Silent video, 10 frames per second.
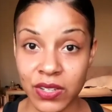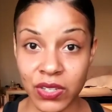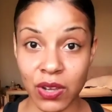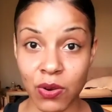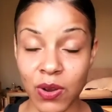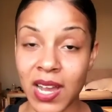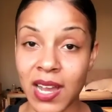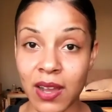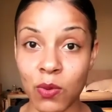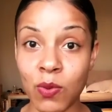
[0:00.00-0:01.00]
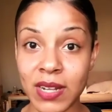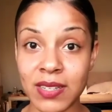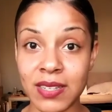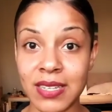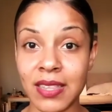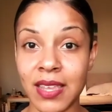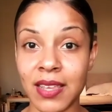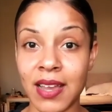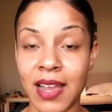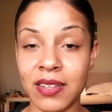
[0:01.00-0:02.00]
So one
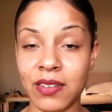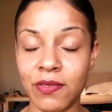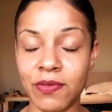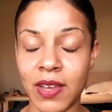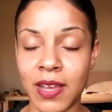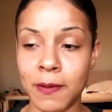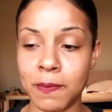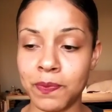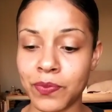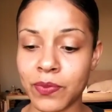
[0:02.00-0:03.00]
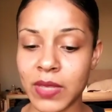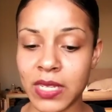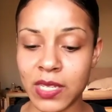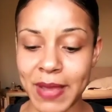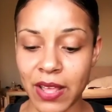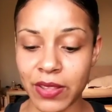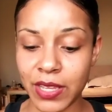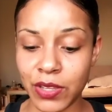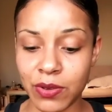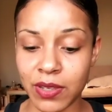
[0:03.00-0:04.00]
sealing kind of spell
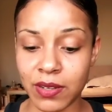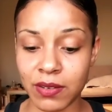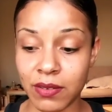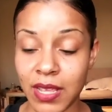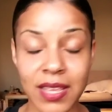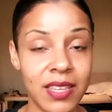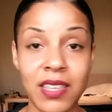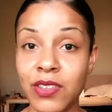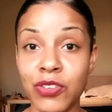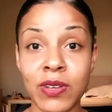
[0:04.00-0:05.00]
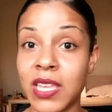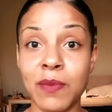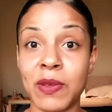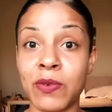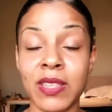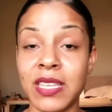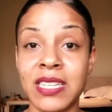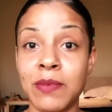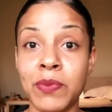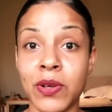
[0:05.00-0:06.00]
that you could keep it really
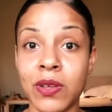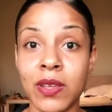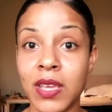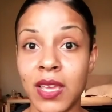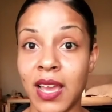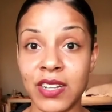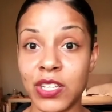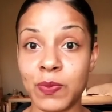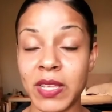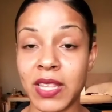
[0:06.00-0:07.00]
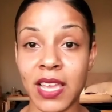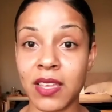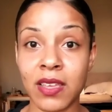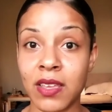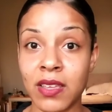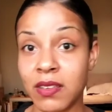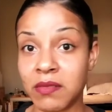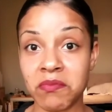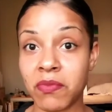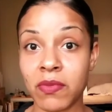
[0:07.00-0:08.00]
simple and just be like,
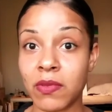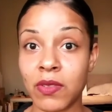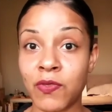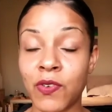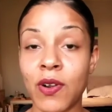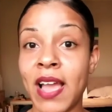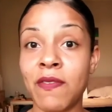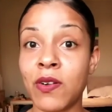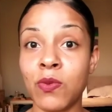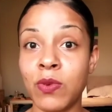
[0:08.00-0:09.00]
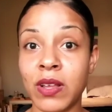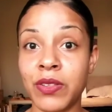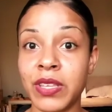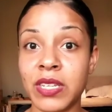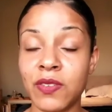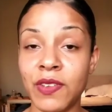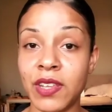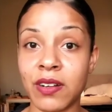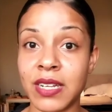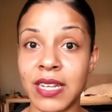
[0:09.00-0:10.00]
forever will this
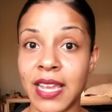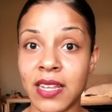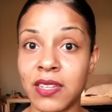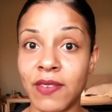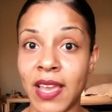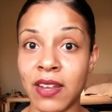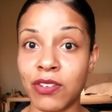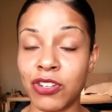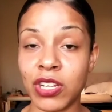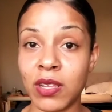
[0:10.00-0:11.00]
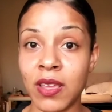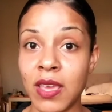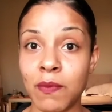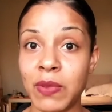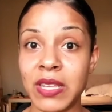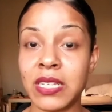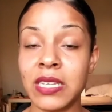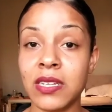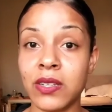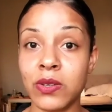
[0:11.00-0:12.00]
fear and negative energy be
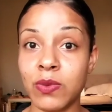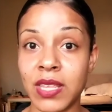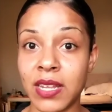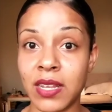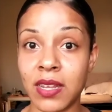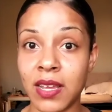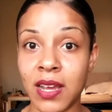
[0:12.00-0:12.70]
sealed within